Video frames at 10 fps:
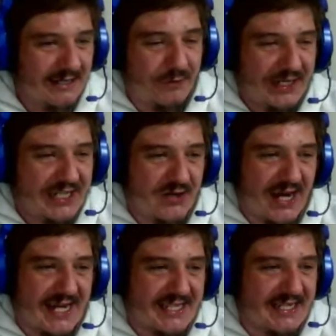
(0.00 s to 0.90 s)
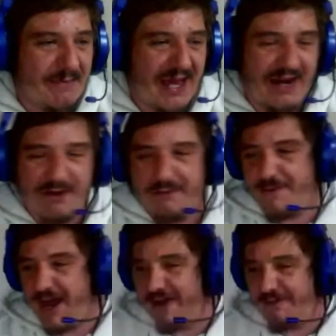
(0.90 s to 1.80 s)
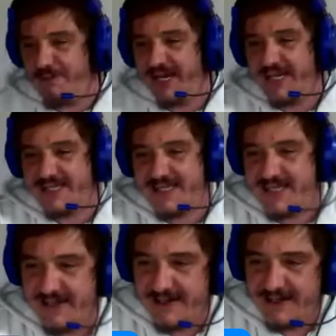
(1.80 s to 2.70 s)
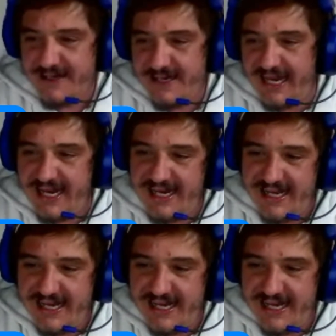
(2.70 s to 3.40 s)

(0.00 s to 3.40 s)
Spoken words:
3 tries in a matter of 5 minutes. And